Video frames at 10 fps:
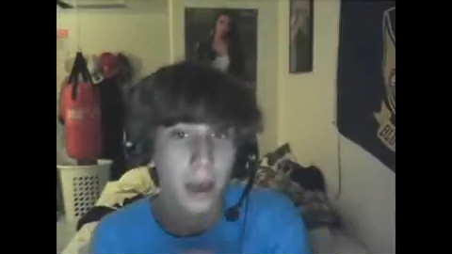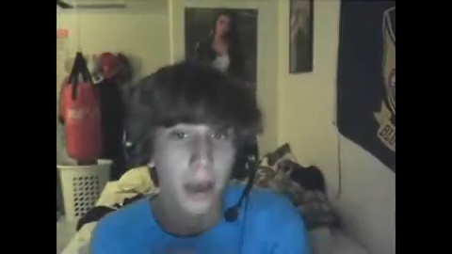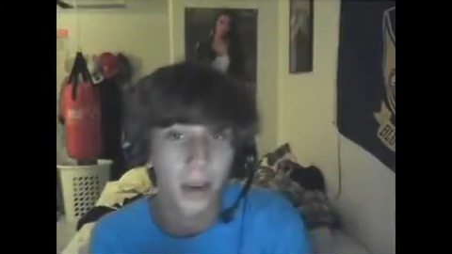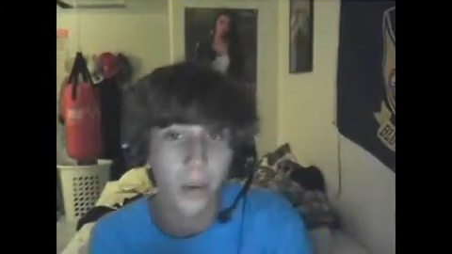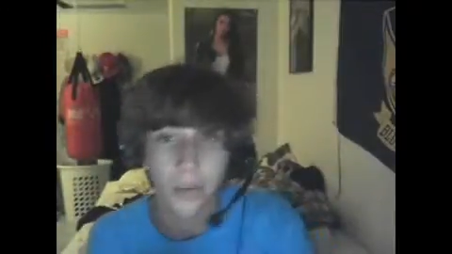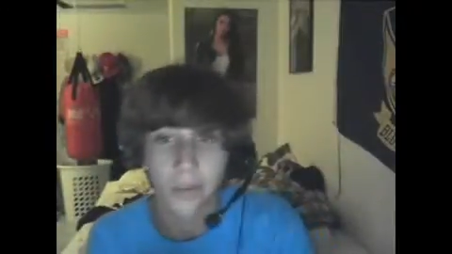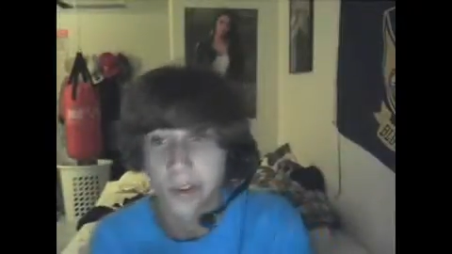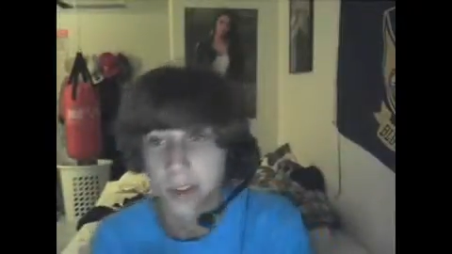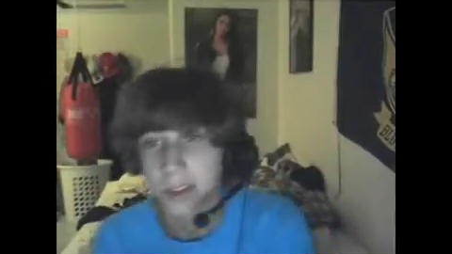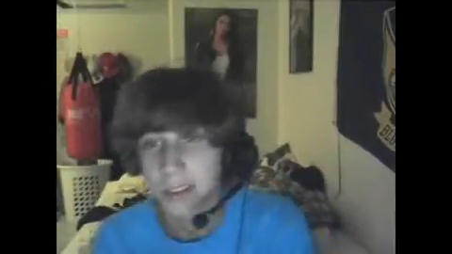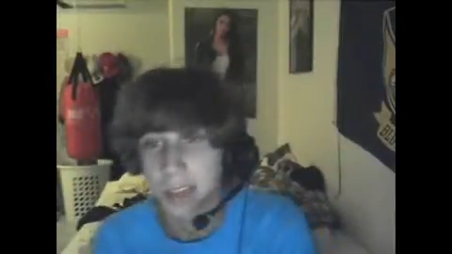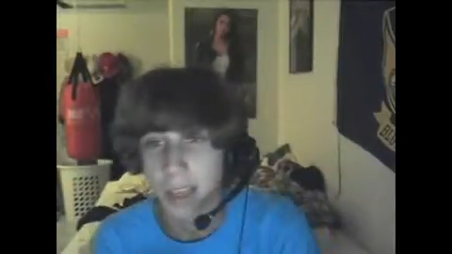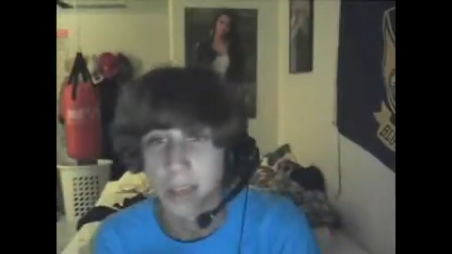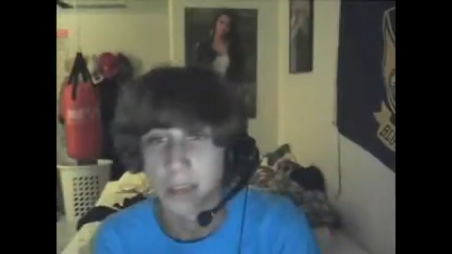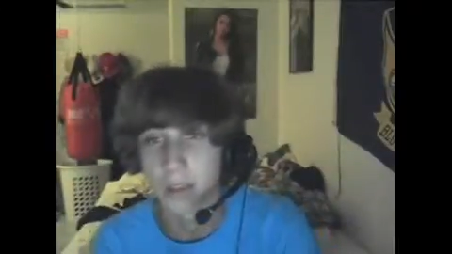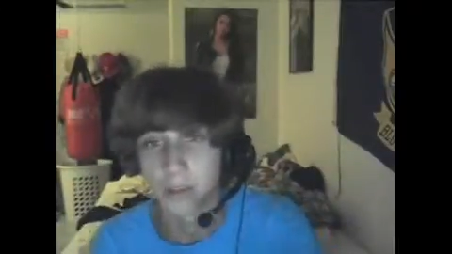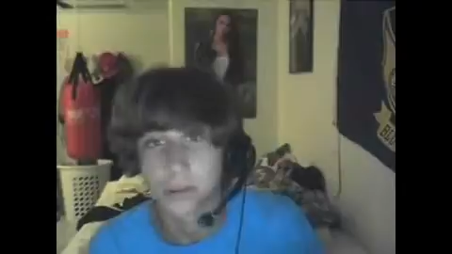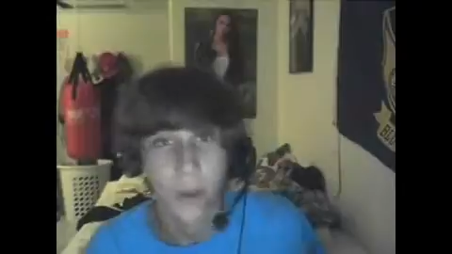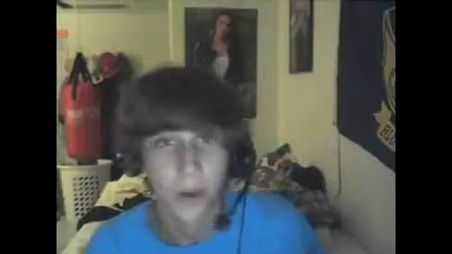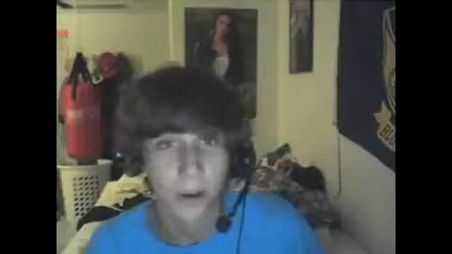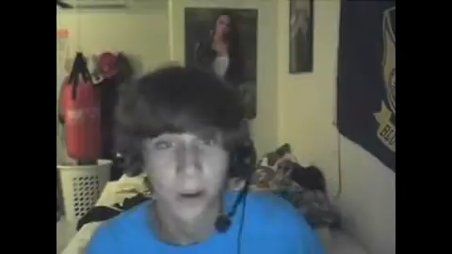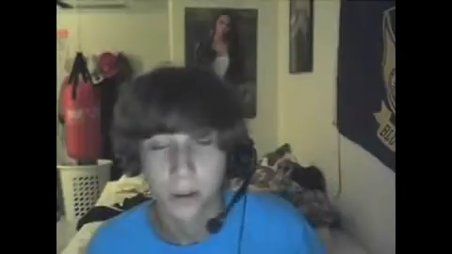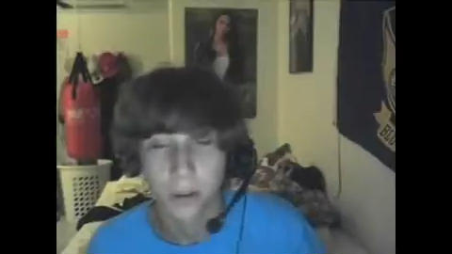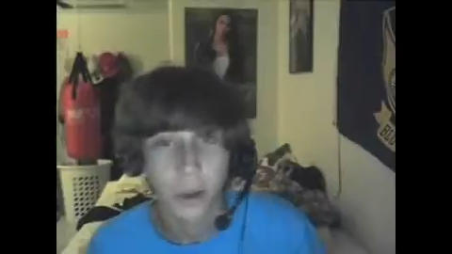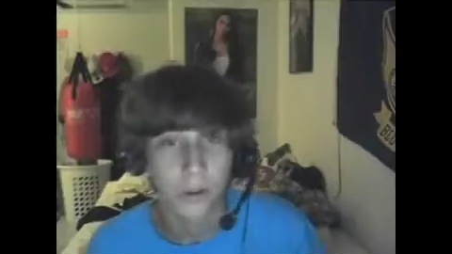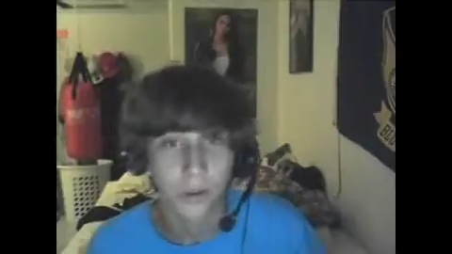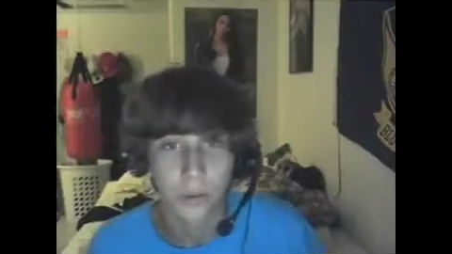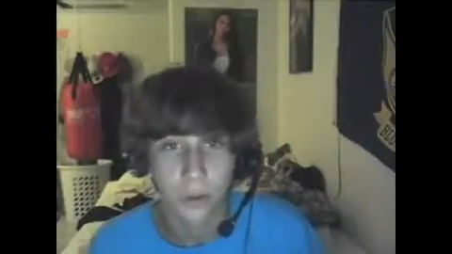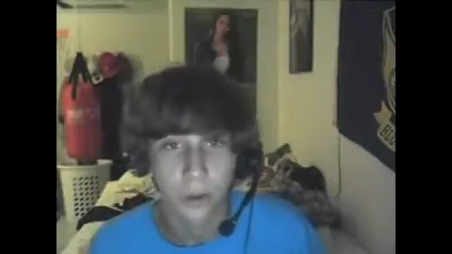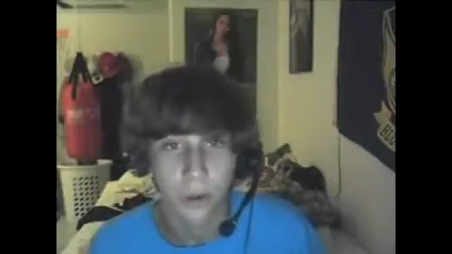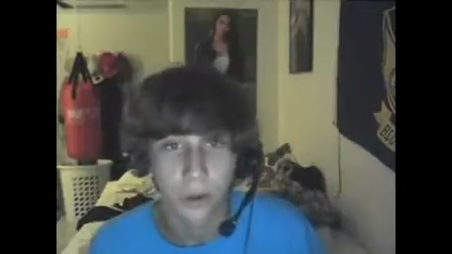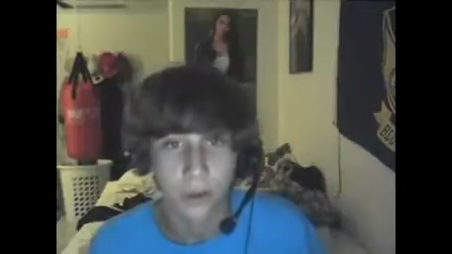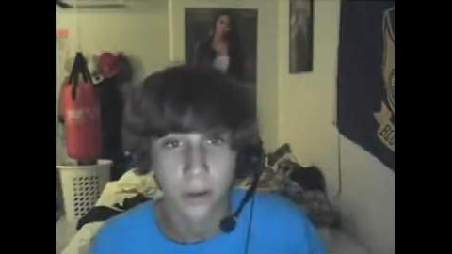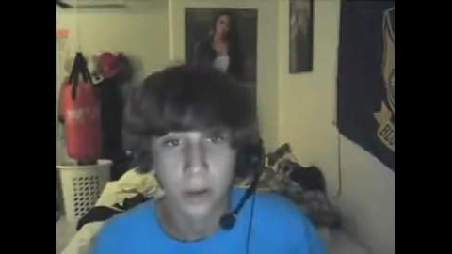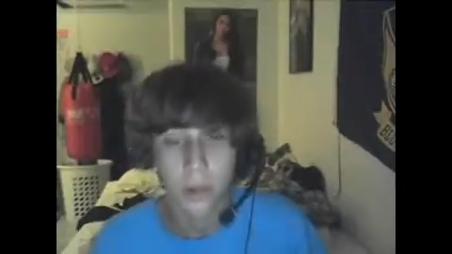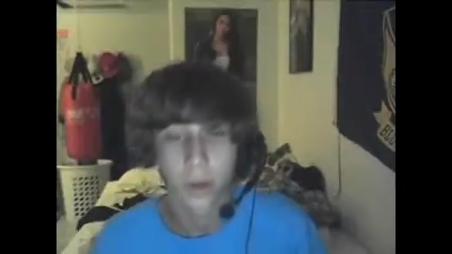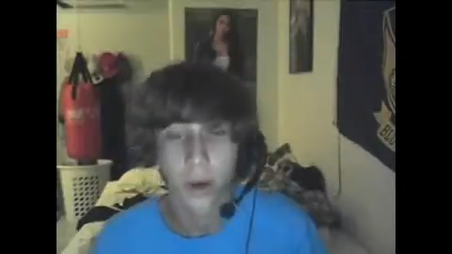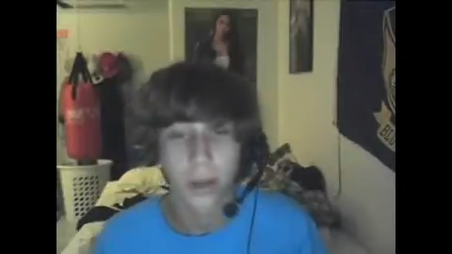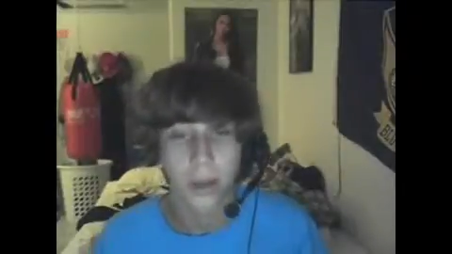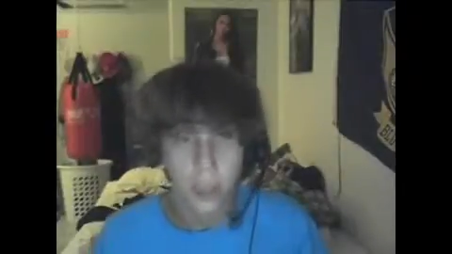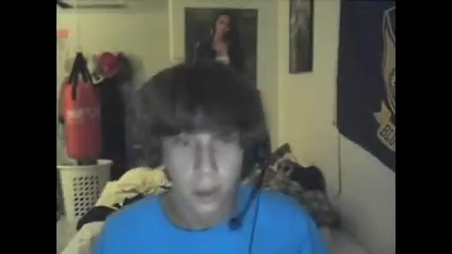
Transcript: Nobody's mouth can be seen.